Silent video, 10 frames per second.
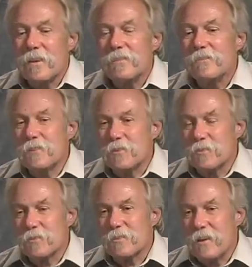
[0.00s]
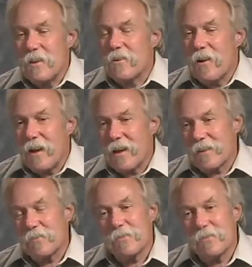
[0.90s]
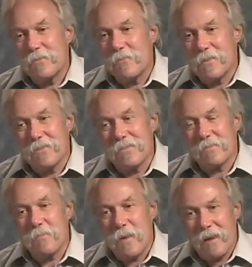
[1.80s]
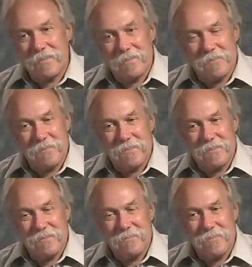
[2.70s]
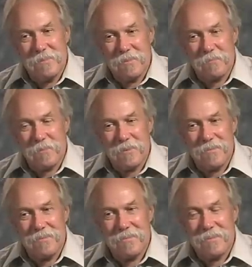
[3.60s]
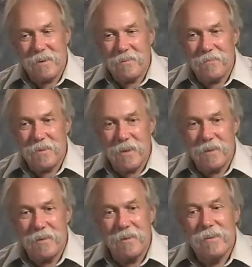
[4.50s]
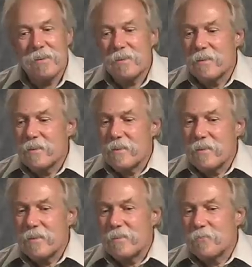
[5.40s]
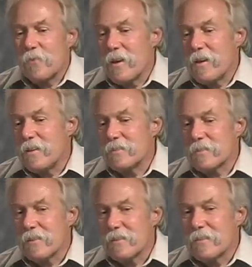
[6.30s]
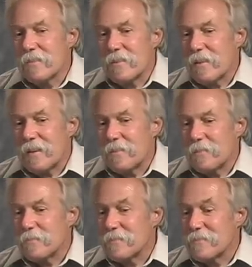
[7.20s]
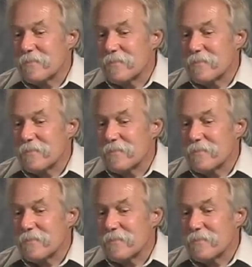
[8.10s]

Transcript: individuals to interact with this massive, disparate set of data in ways that allow them